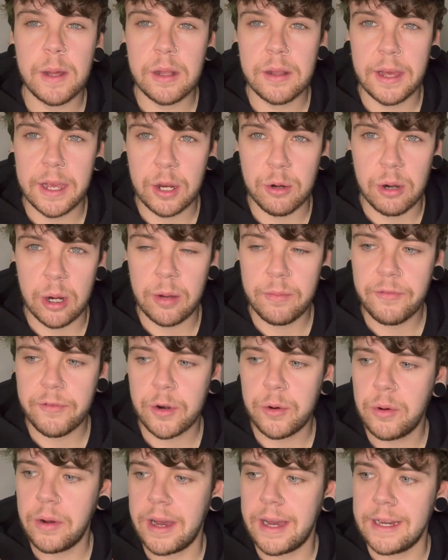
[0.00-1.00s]
like
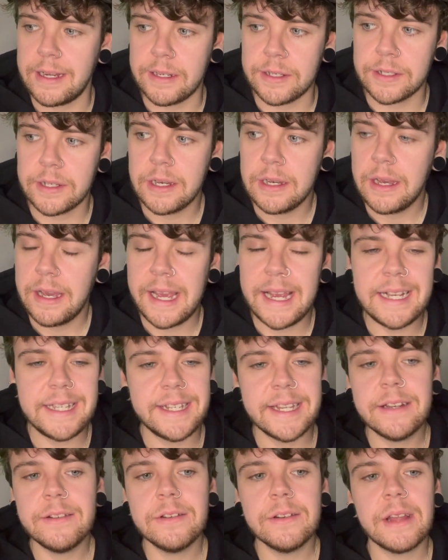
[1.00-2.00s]
grapefruit, and it
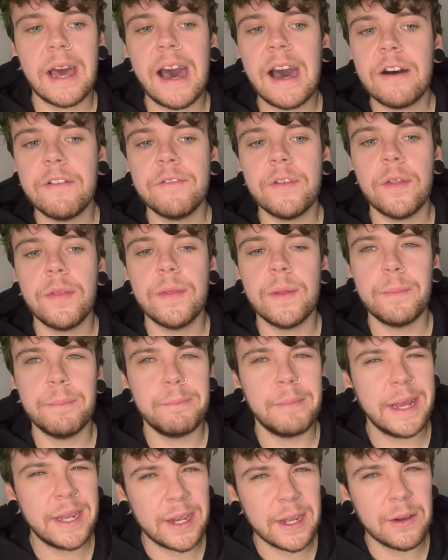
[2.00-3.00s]
didn't have the
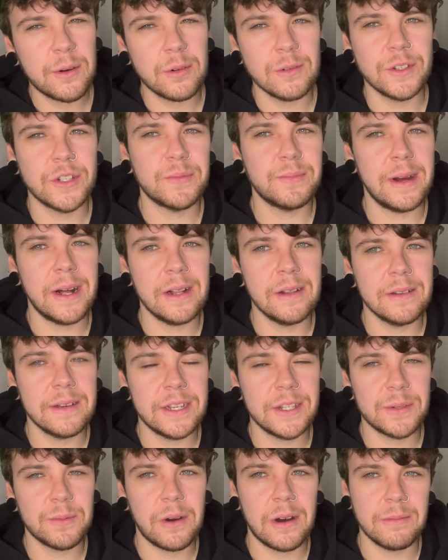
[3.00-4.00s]
medical smell
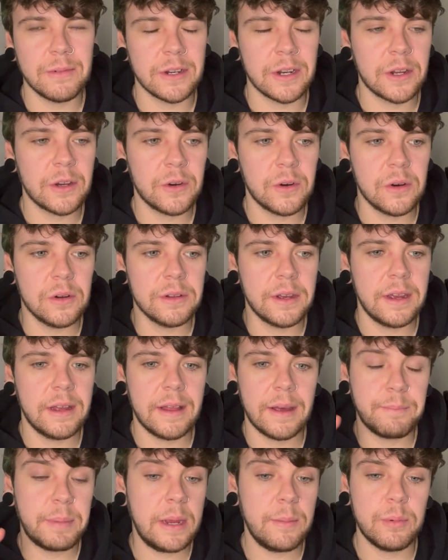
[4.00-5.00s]
is what I'm going to call it.
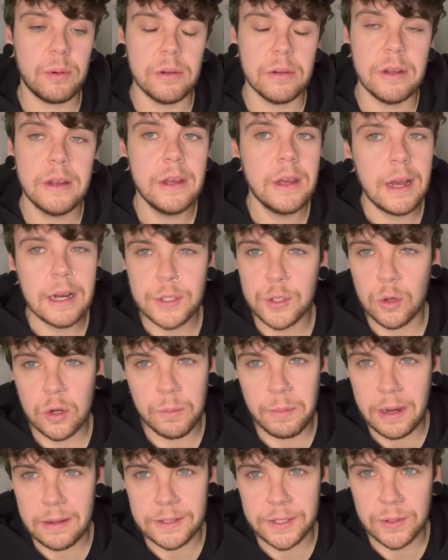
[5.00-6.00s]
Like, people talk
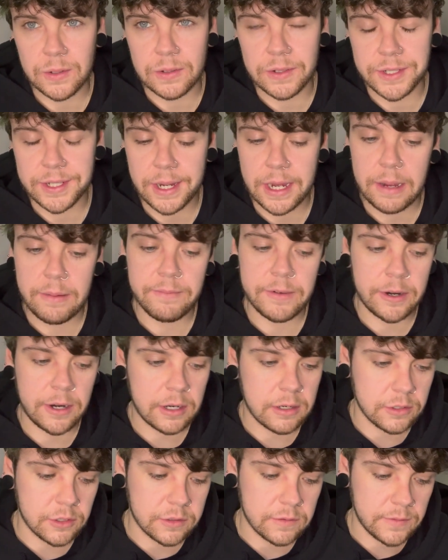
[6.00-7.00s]
about this all the time, very
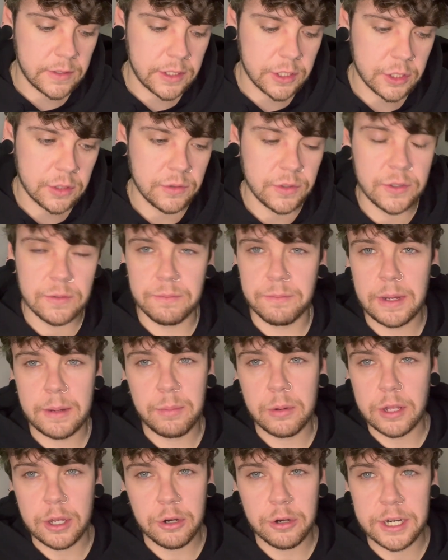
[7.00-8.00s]
controversial. Some
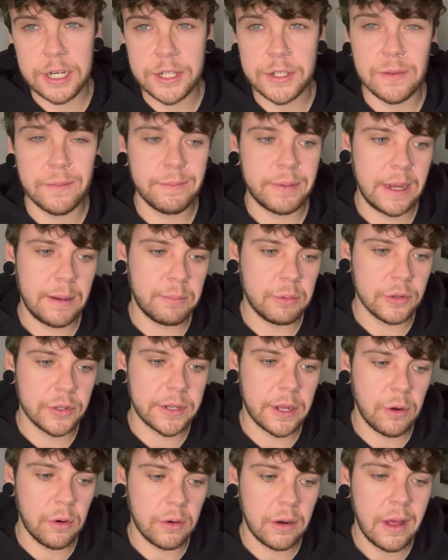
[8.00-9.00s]
people agree, some people
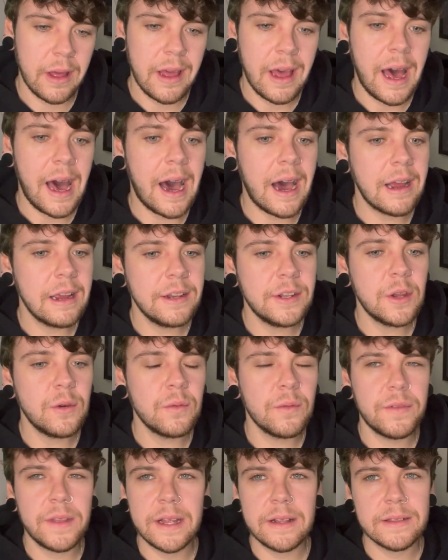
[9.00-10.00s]
don't. I
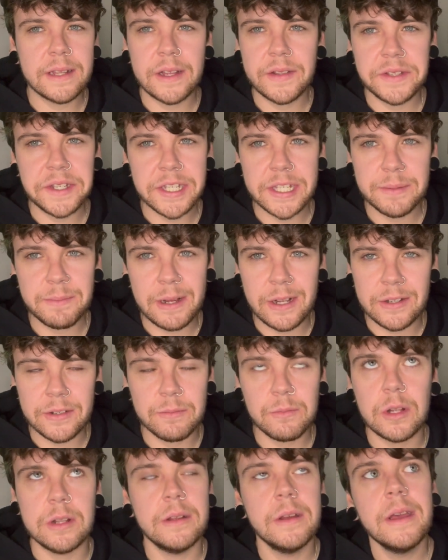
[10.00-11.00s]
don't think that this smelled,
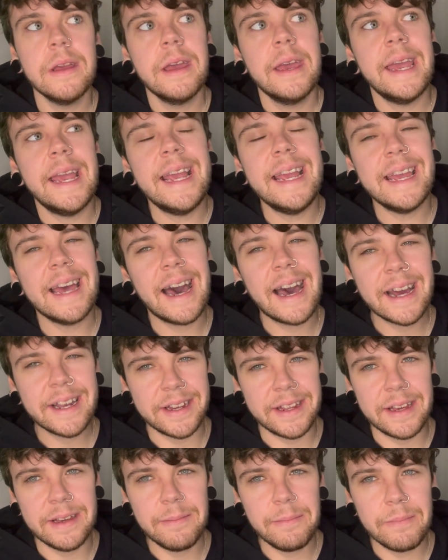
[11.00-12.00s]
well, it had
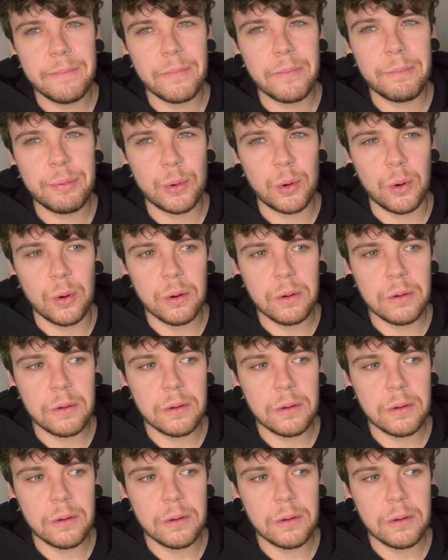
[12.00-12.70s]
it, but